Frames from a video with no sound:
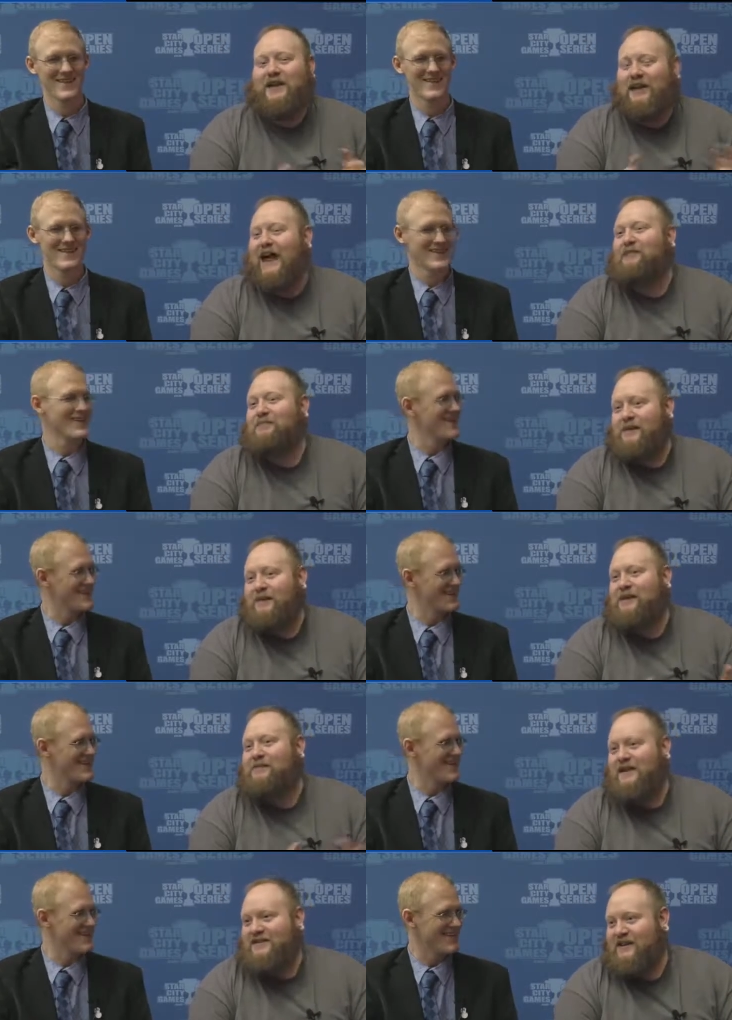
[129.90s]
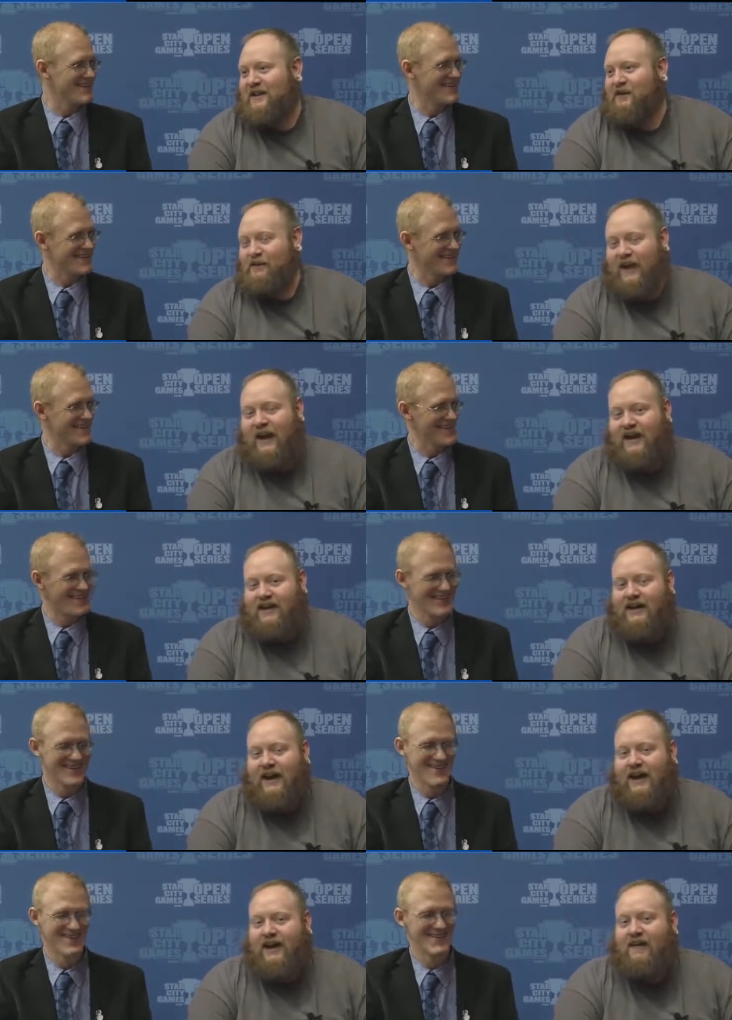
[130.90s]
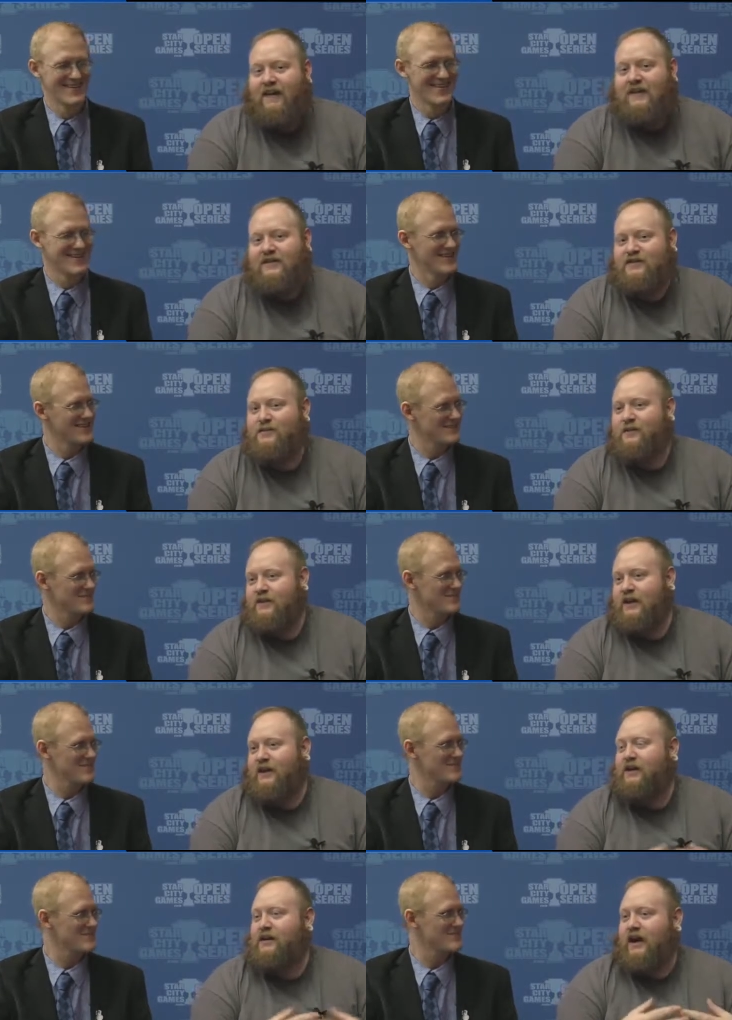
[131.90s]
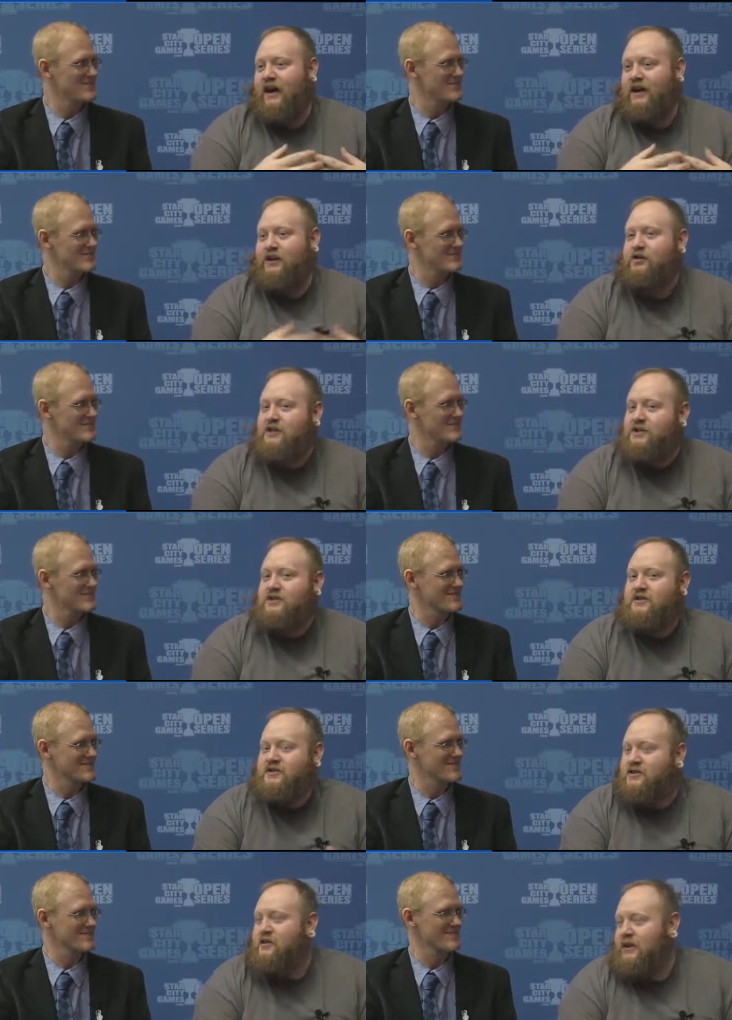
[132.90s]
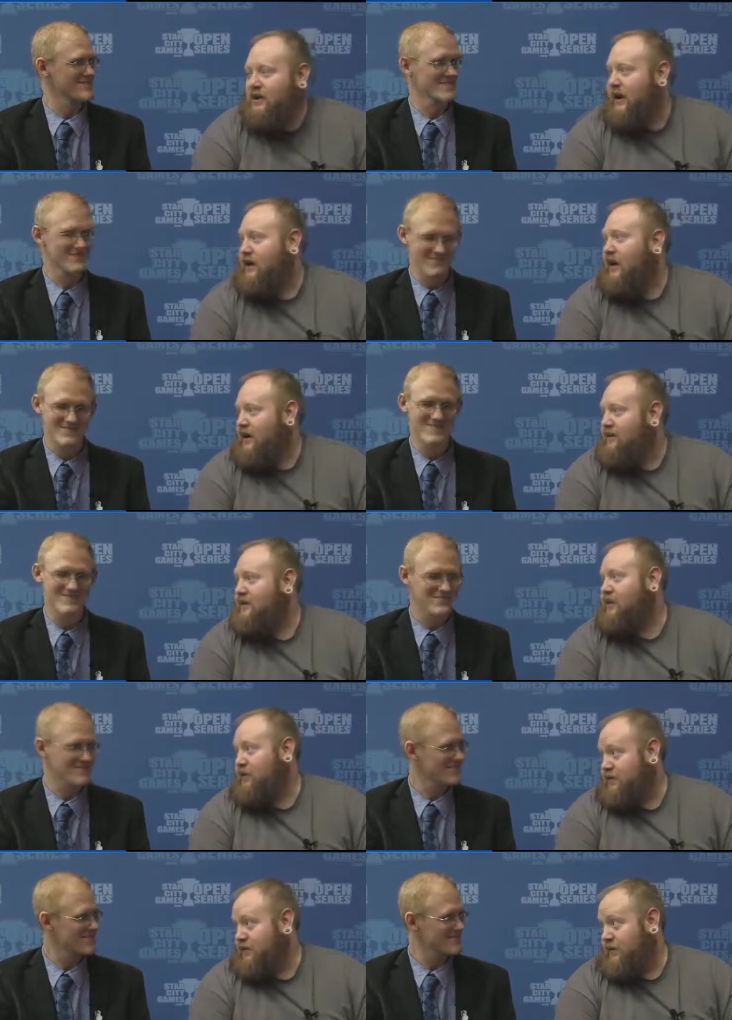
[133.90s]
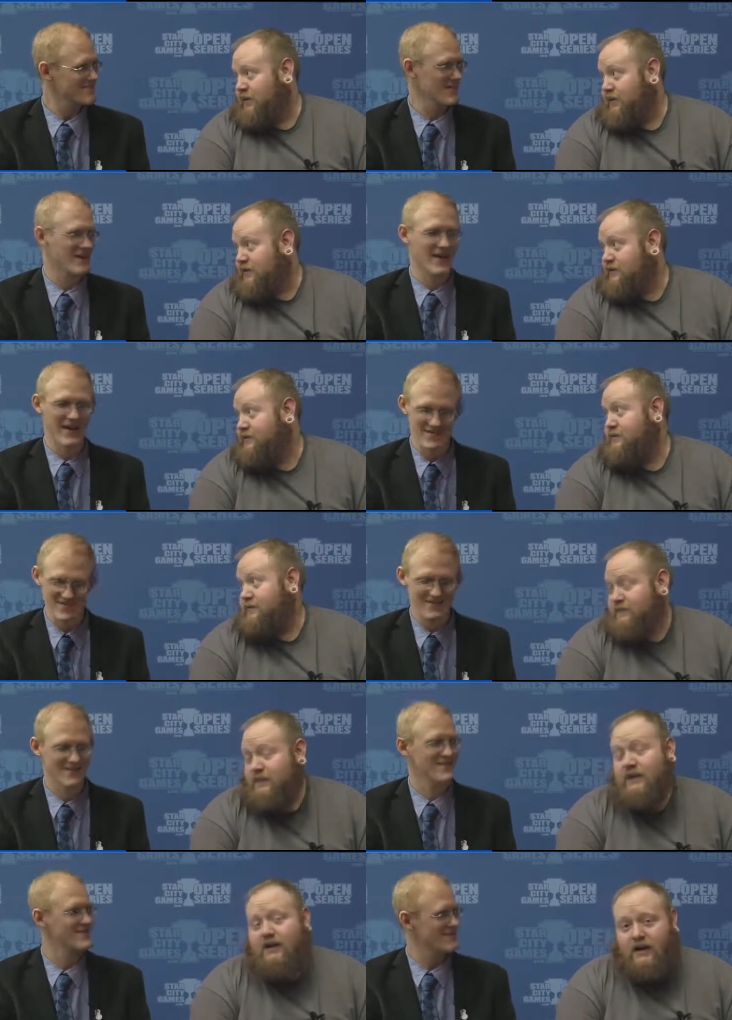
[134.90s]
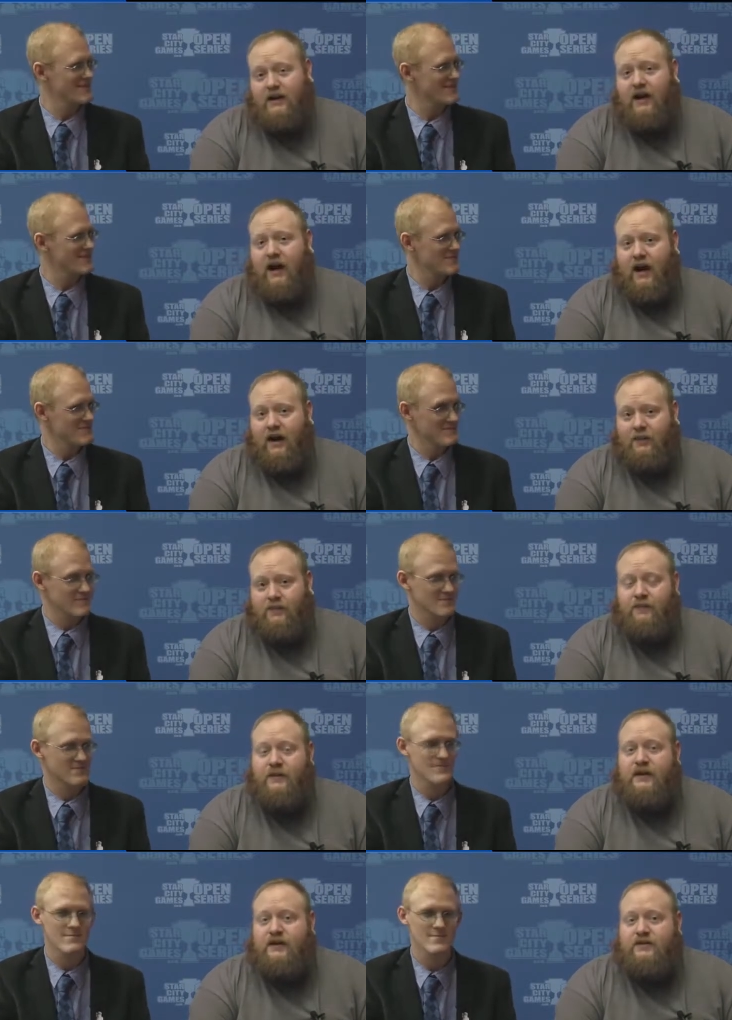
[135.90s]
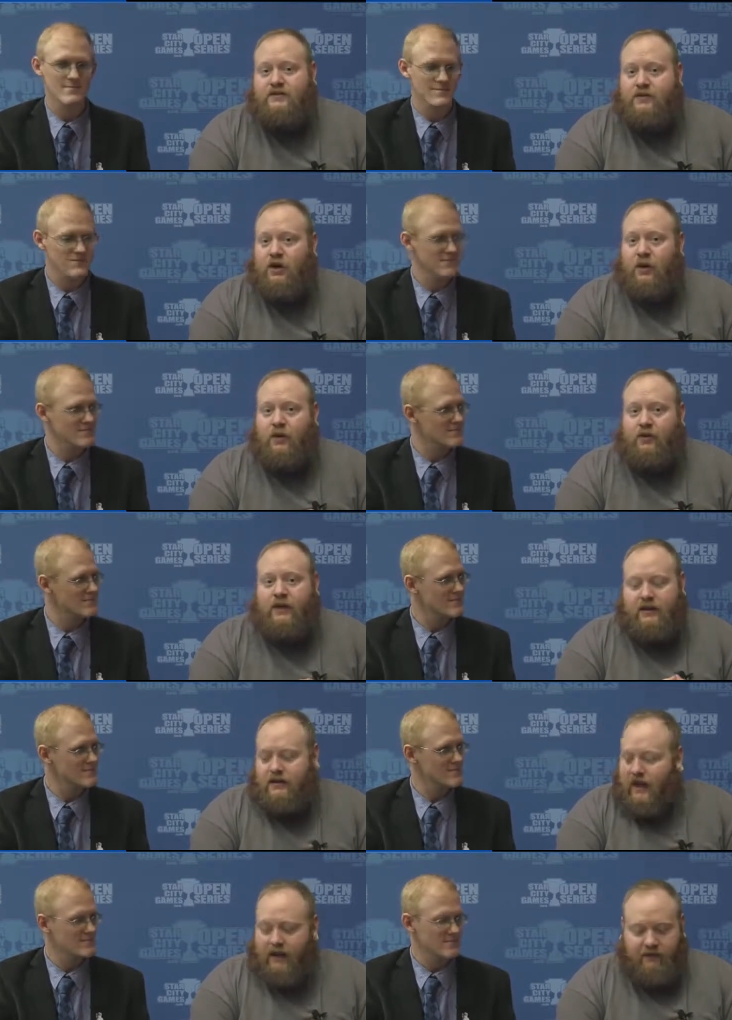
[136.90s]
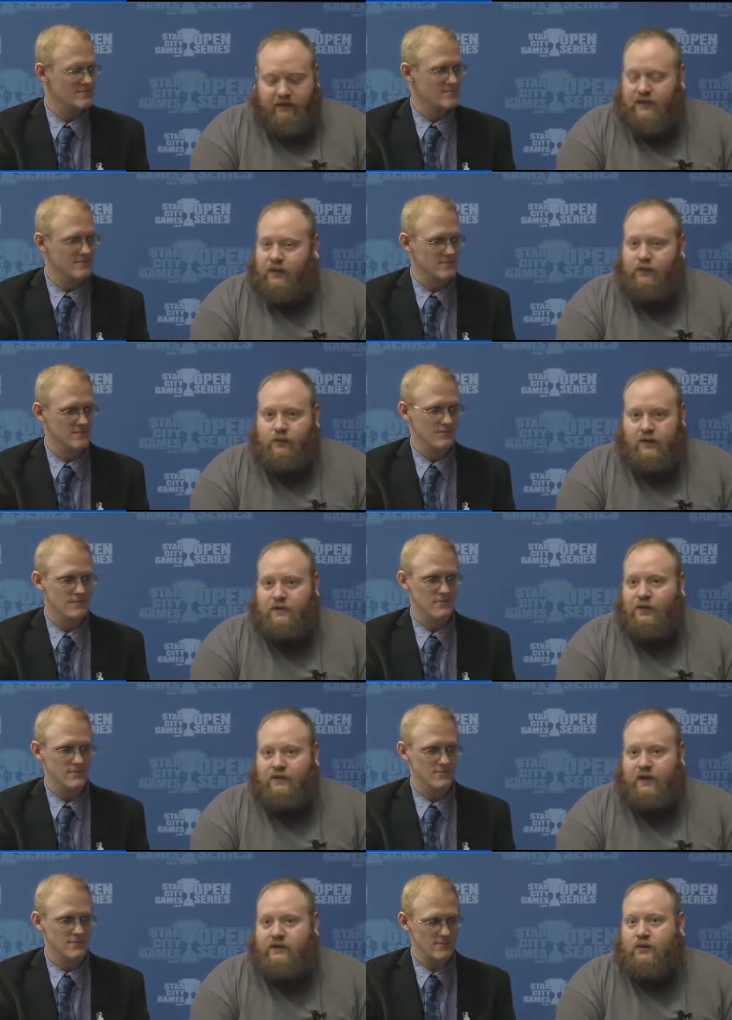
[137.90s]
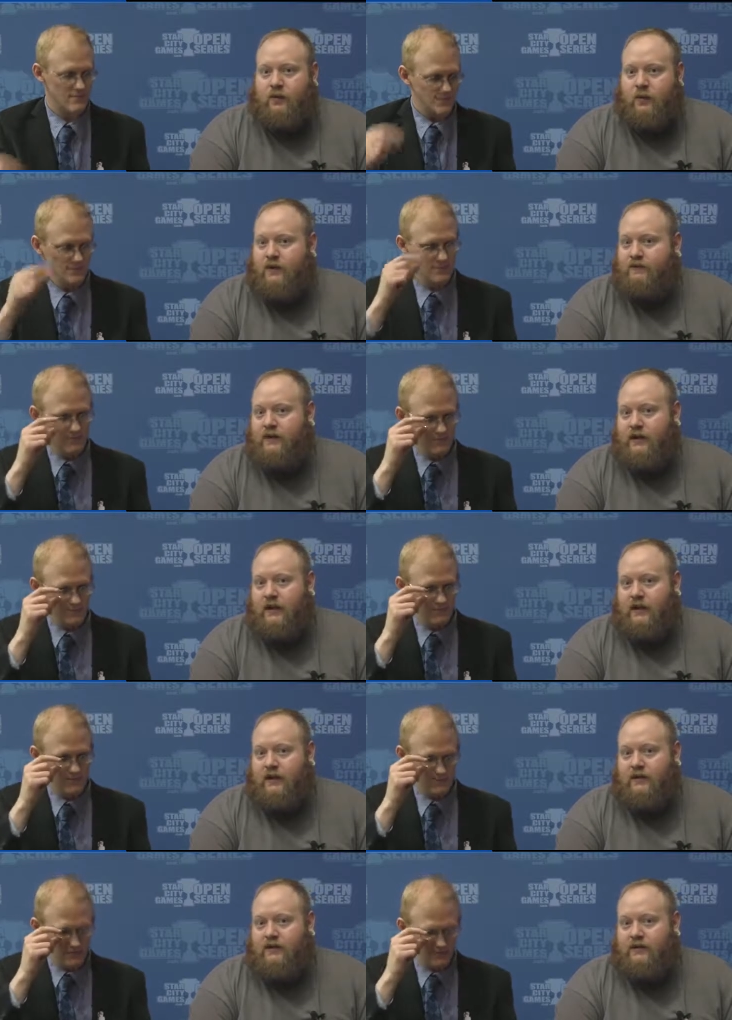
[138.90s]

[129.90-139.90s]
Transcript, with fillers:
Speaker 1: It'll have BBD, myself, and uh, some of the uh, creatures that we are iconically known for. Excellent. Um, so yeah, everything went perfect. One of the